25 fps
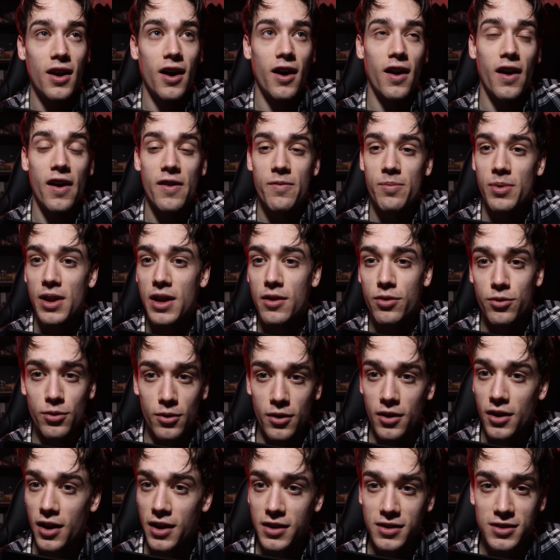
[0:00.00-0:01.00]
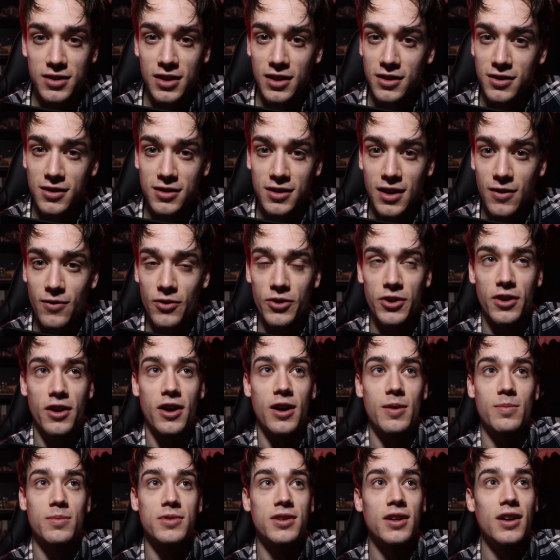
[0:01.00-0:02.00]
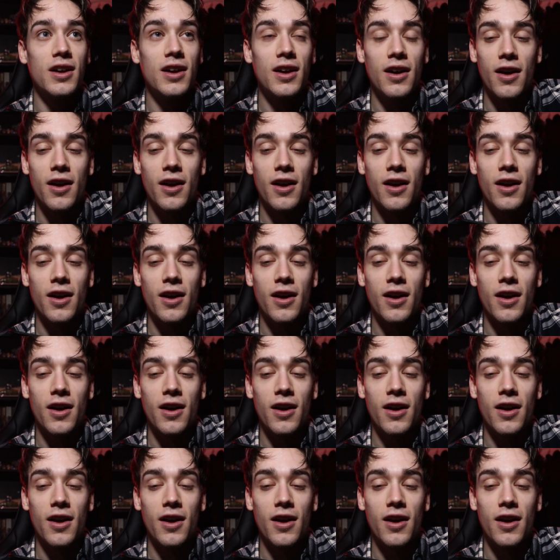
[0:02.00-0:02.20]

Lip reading: I've played through it like 6 or 7 times.